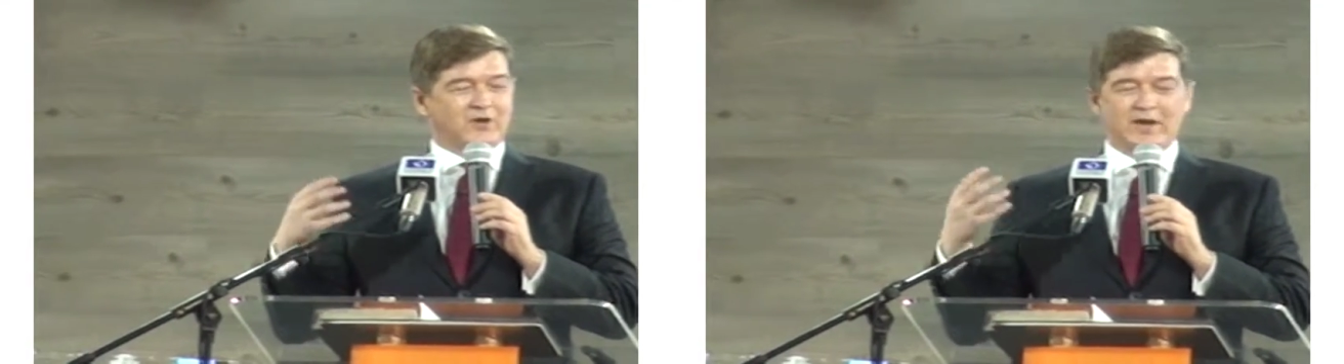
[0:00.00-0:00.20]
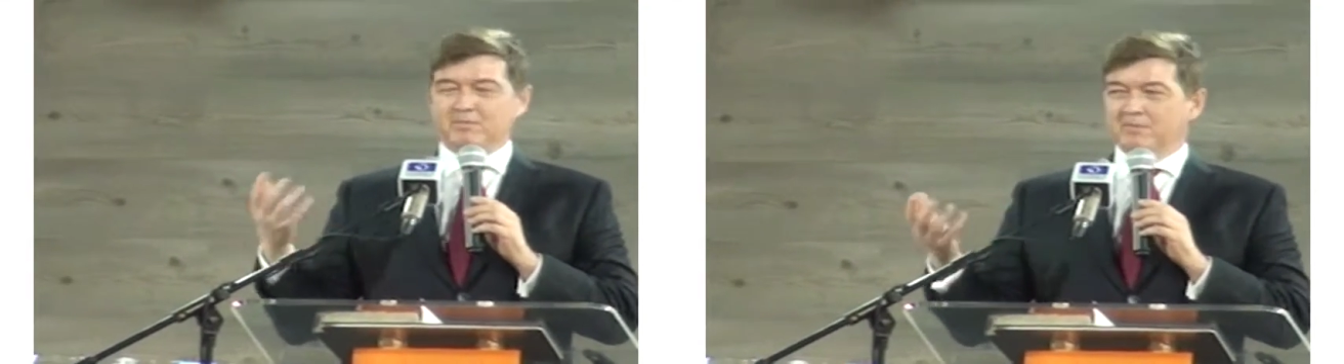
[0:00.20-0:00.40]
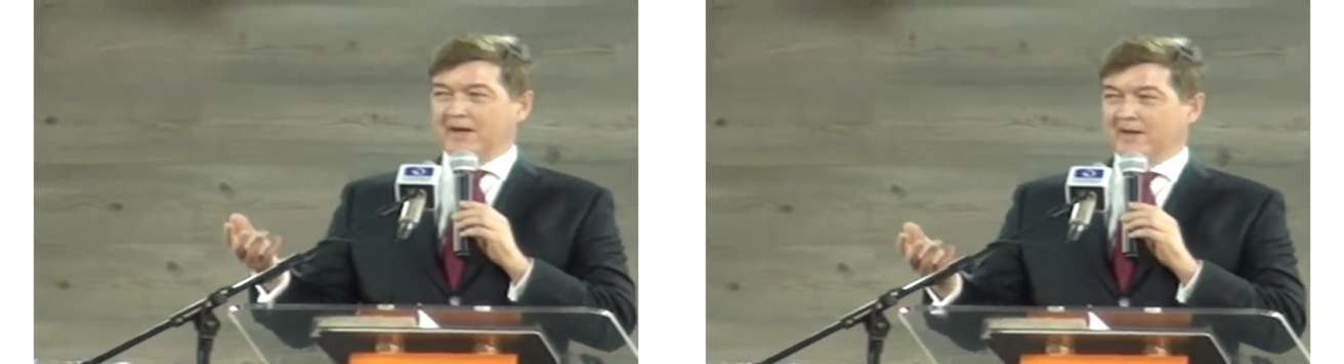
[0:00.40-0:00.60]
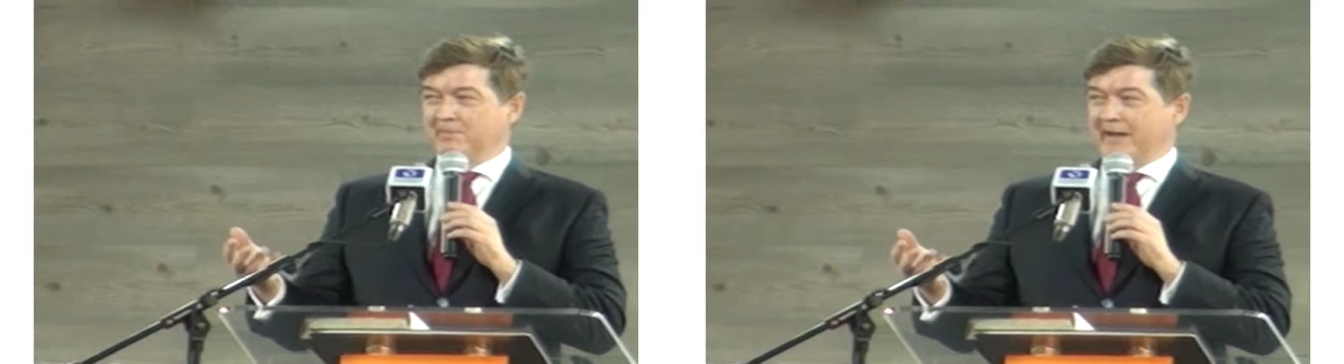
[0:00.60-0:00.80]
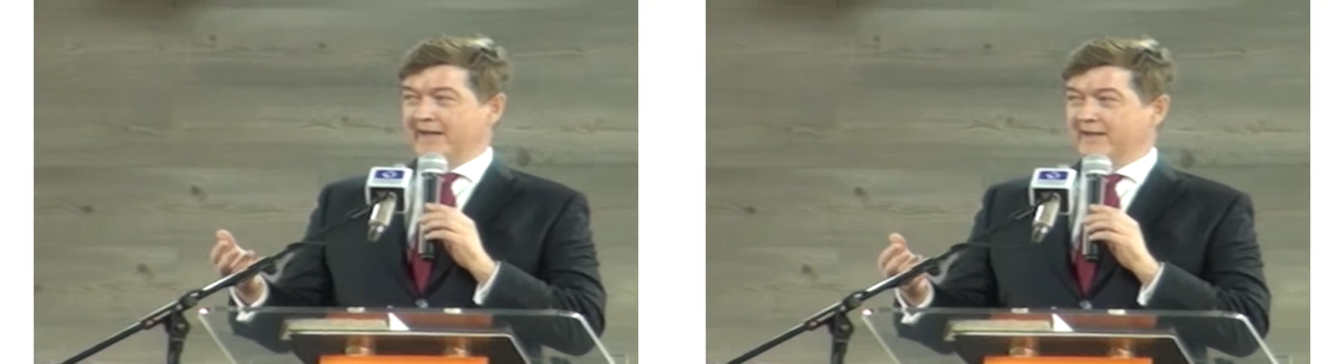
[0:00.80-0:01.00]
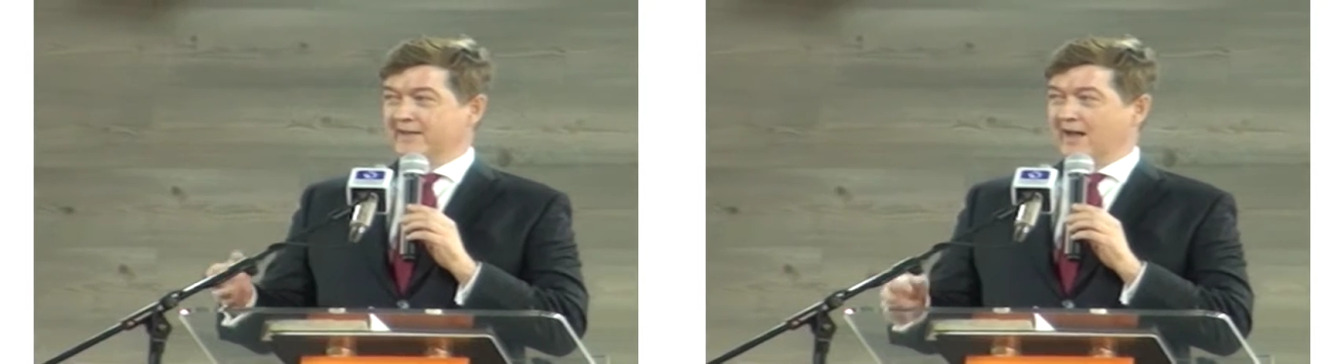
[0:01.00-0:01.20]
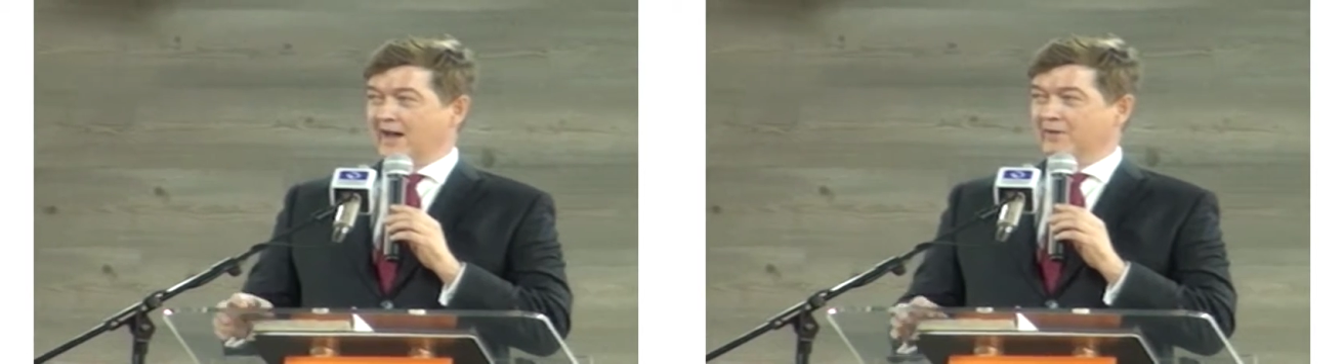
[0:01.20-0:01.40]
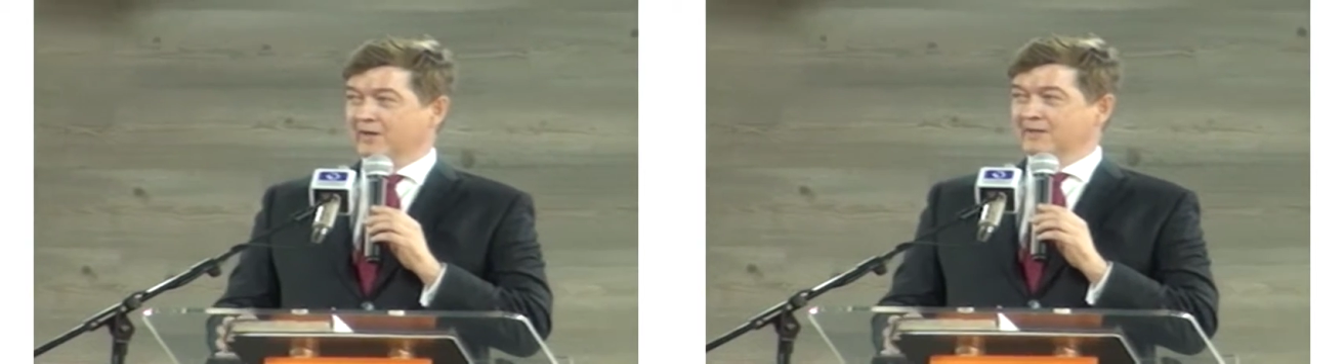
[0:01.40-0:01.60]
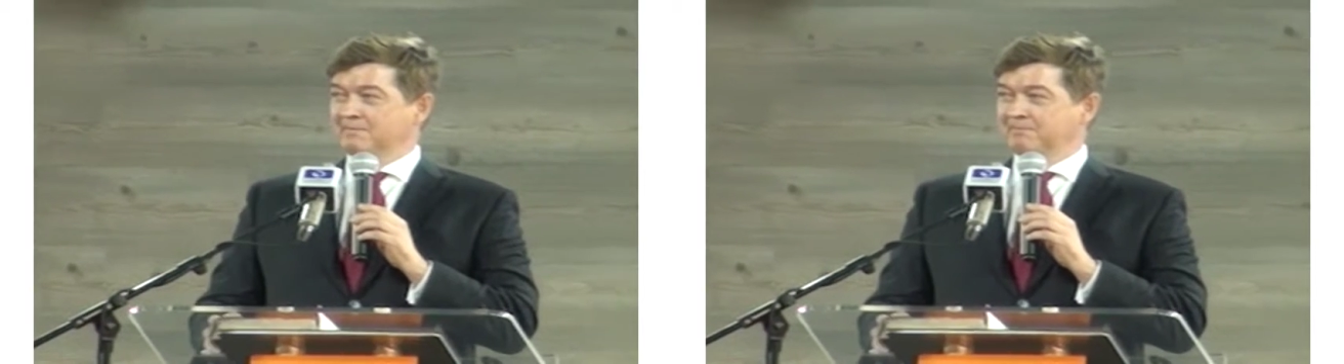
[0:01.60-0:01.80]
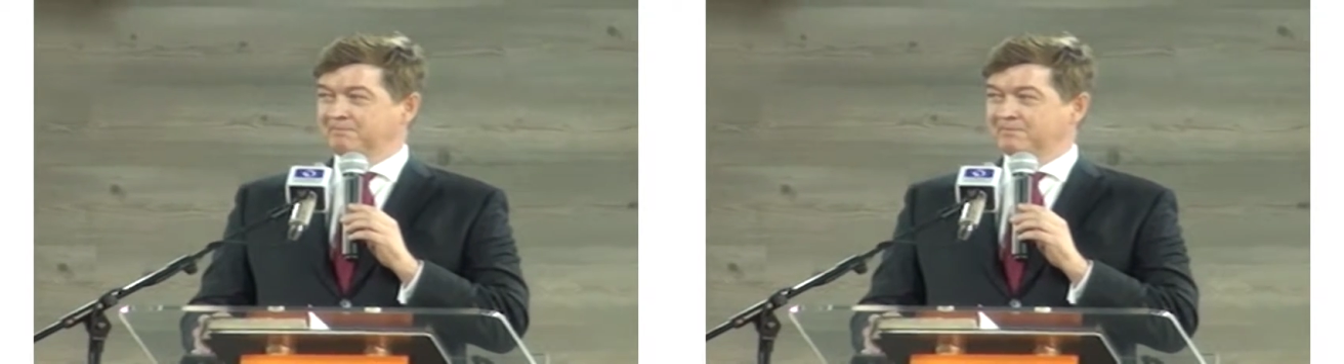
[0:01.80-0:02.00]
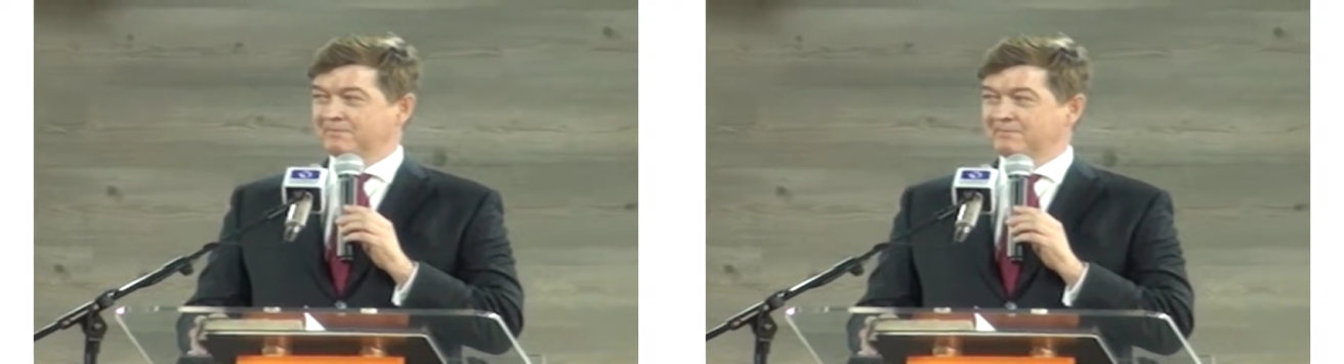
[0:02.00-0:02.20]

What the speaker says: So I'm paid in Naira.